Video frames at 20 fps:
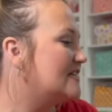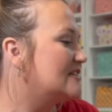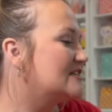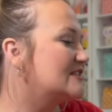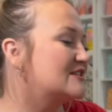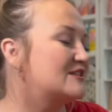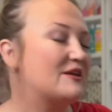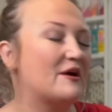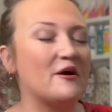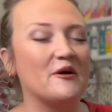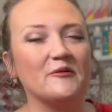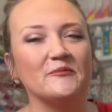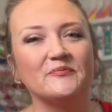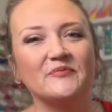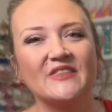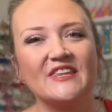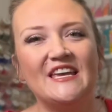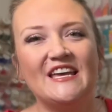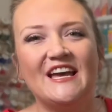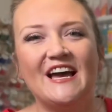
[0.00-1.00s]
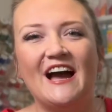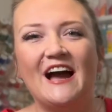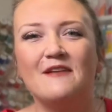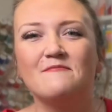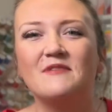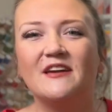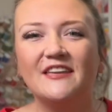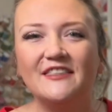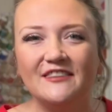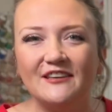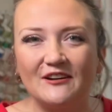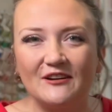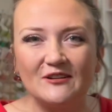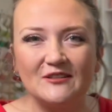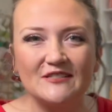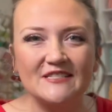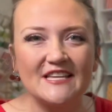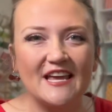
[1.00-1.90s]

So I made those,